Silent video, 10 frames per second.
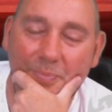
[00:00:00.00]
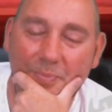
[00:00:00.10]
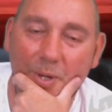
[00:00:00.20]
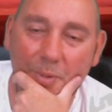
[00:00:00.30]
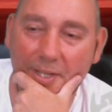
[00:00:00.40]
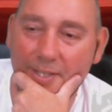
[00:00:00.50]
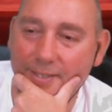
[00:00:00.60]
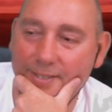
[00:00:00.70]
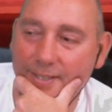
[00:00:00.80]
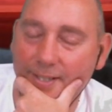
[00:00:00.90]
Okay,
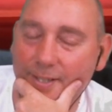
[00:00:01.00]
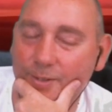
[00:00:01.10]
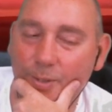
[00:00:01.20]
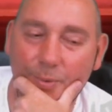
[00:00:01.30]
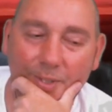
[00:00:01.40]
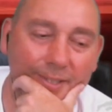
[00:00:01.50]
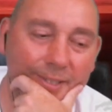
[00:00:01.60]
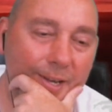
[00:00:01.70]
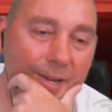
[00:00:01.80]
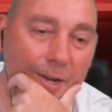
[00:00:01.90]
see you later, Tony.
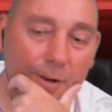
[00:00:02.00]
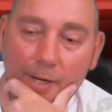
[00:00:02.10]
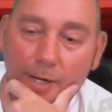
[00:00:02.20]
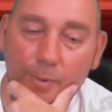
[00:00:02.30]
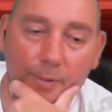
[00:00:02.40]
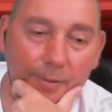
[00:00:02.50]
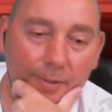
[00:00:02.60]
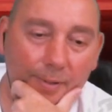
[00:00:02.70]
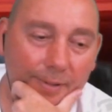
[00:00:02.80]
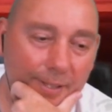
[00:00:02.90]
Right, well,
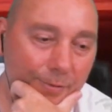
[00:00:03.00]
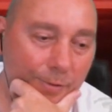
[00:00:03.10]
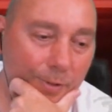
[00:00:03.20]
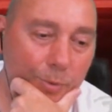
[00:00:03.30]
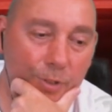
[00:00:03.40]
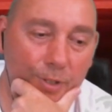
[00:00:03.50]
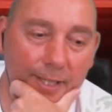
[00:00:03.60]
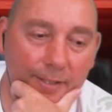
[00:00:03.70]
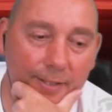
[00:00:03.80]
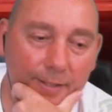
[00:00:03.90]
thanks very much,
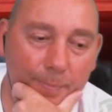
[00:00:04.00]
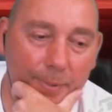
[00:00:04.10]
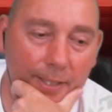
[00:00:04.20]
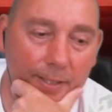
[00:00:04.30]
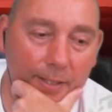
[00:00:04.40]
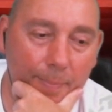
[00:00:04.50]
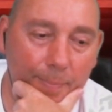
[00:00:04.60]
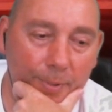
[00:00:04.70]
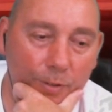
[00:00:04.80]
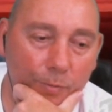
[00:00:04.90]
guys. That's been
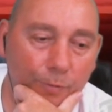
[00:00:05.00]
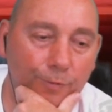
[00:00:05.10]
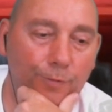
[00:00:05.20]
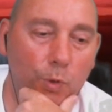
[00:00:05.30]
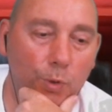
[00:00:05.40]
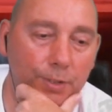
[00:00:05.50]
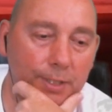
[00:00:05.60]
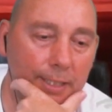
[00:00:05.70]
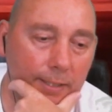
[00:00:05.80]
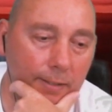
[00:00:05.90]
episode
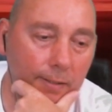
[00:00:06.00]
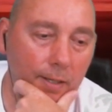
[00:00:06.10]
14.